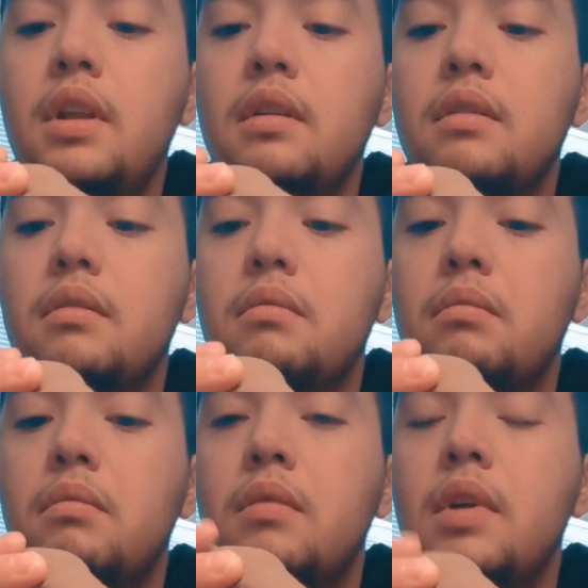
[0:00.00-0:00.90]
Yeah,
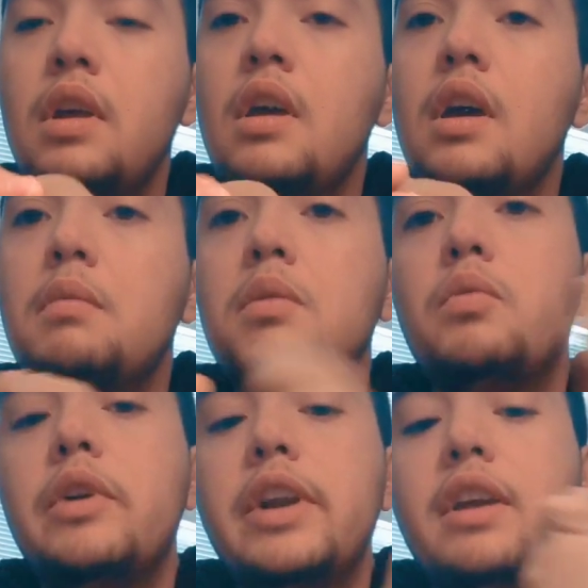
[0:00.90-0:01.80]
I've
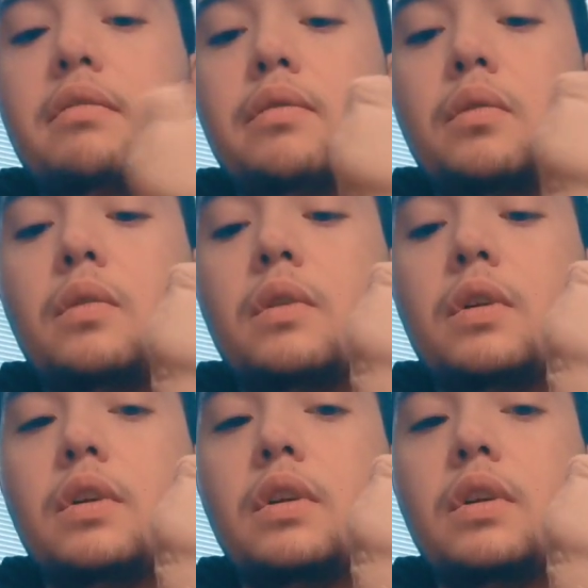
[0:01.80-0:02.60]
been wearing it for